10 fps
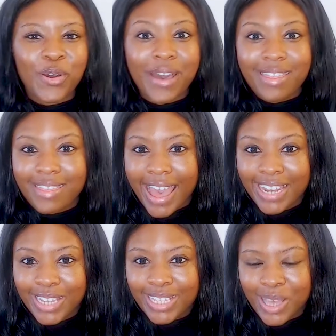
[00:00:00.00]
that
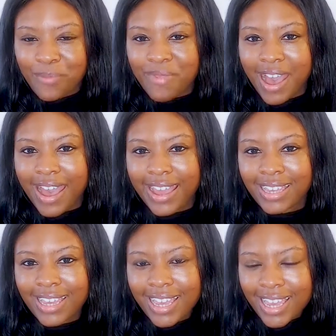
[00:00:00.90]
is
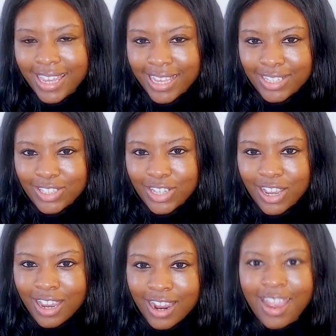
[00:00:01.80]
my
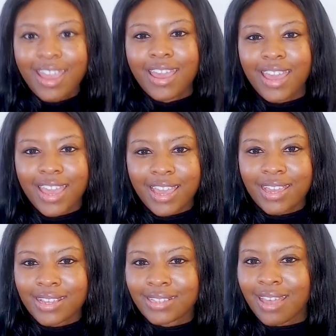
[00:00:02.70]
answer,
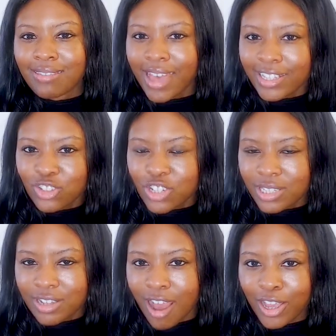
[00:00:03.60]
and let's
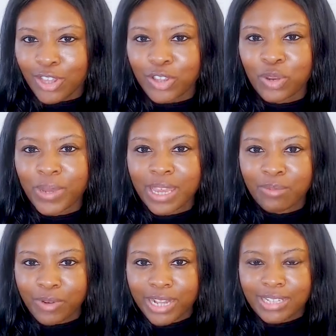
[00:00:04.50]
just talk a little bit and
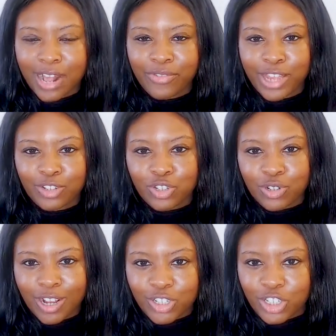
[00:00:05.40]
break down that
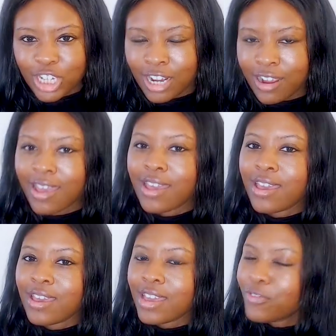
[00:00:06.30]
structure.
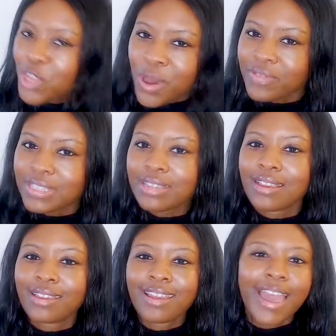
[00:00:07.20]
If you have
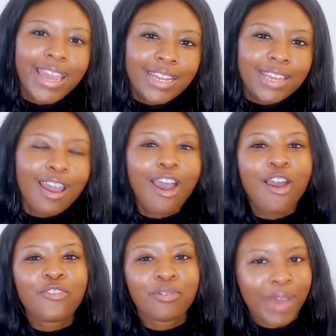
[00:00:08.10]
seen any
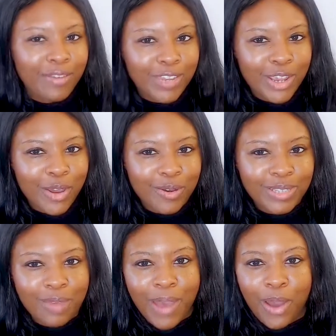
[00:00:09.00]
of my
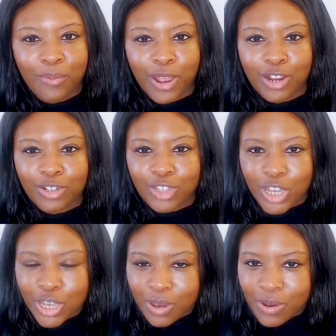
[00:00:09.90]
videos about part
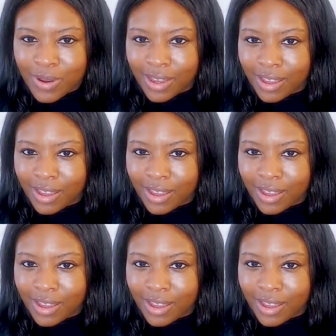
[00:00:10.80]
2,